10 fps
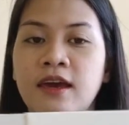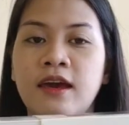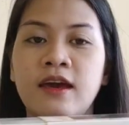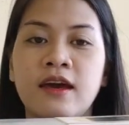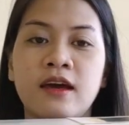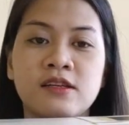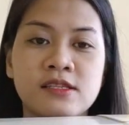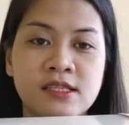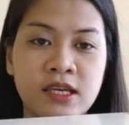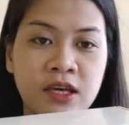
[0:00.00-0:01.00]
and
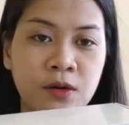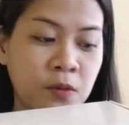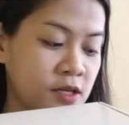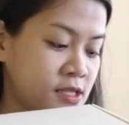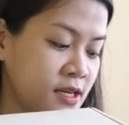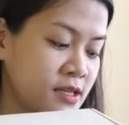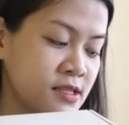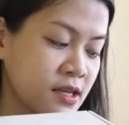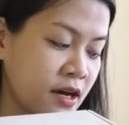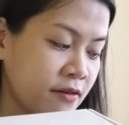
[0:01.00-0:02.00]
see what's
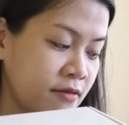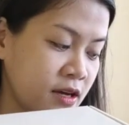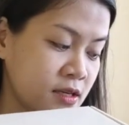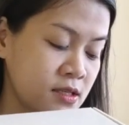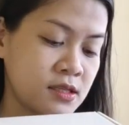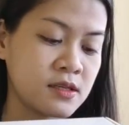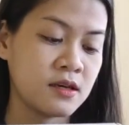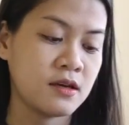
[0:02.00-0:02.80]
inside of this.